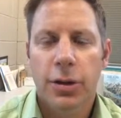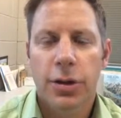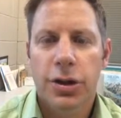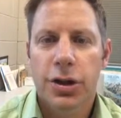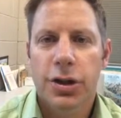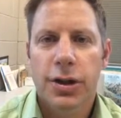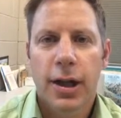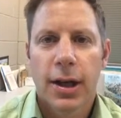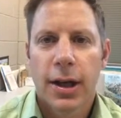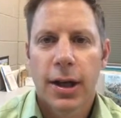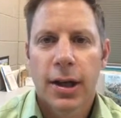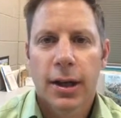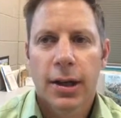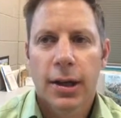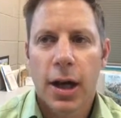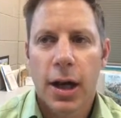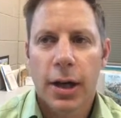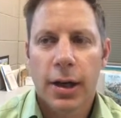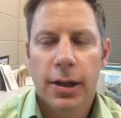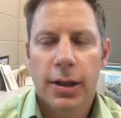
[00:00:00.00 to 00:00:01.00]
Just
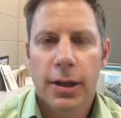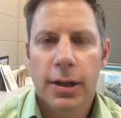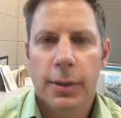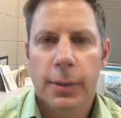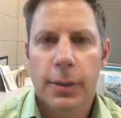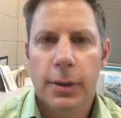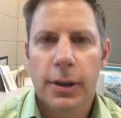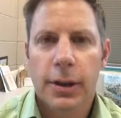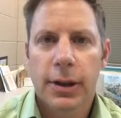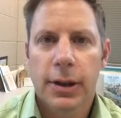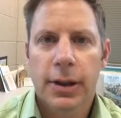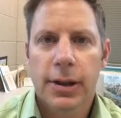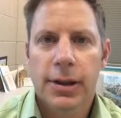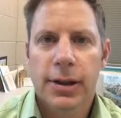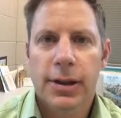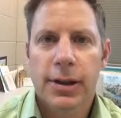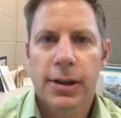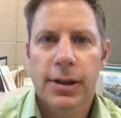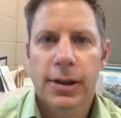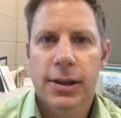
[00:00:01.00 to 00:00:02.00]
not a completely
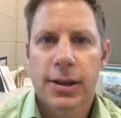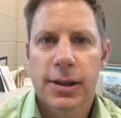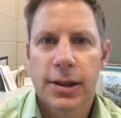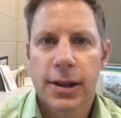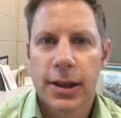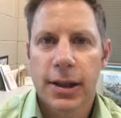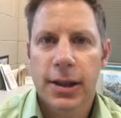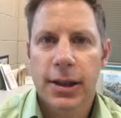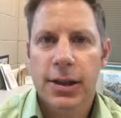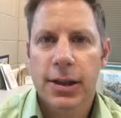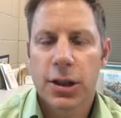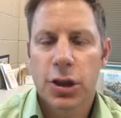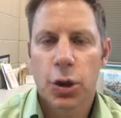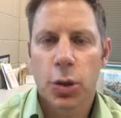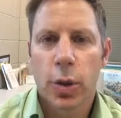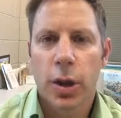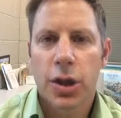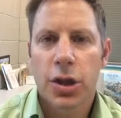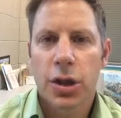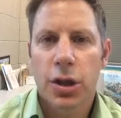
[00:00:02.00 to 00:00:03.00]
seated
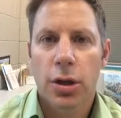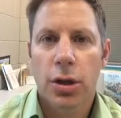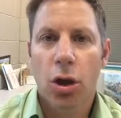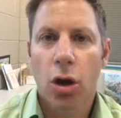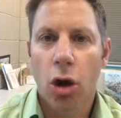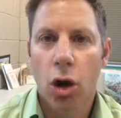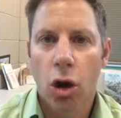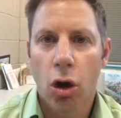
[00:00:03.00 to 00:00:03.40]
situation